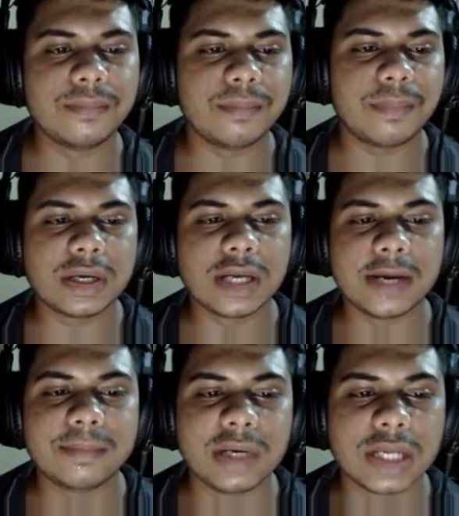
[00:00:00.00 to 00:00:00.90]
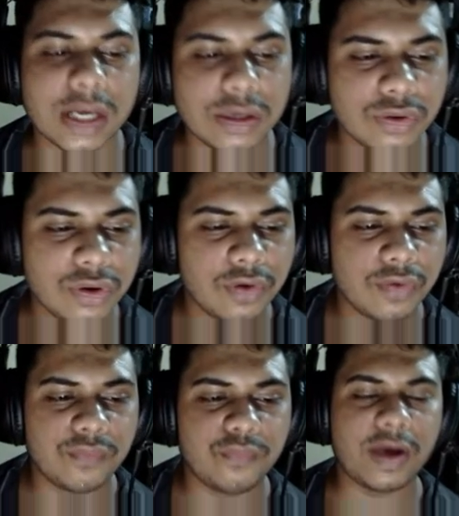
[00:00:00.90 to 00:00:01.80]
but let me tell you,
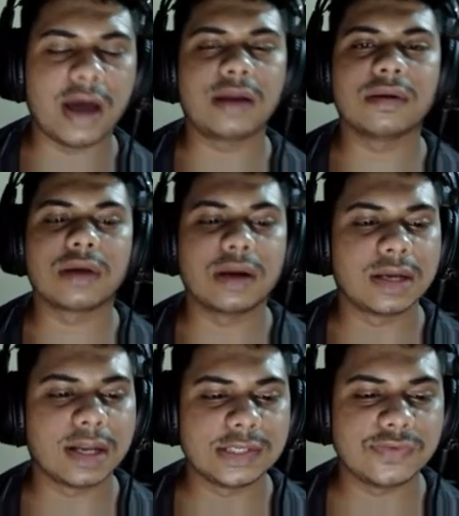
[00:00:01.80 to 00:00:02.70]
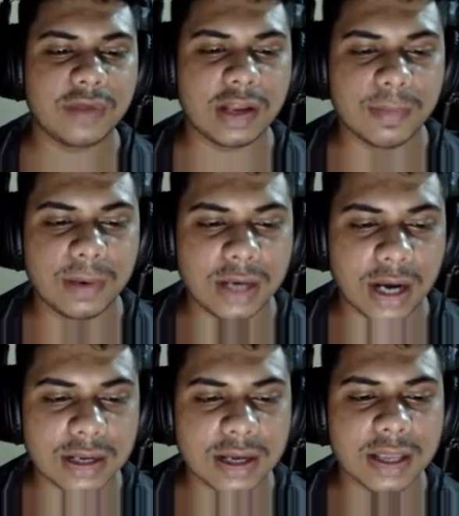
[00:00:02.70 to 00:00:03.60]
var contains variable
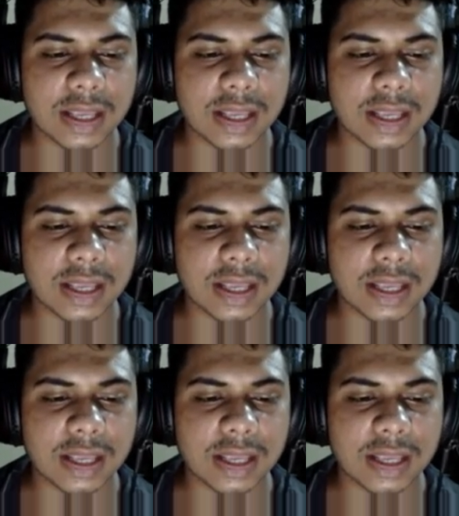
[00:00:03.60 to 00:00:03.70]
data,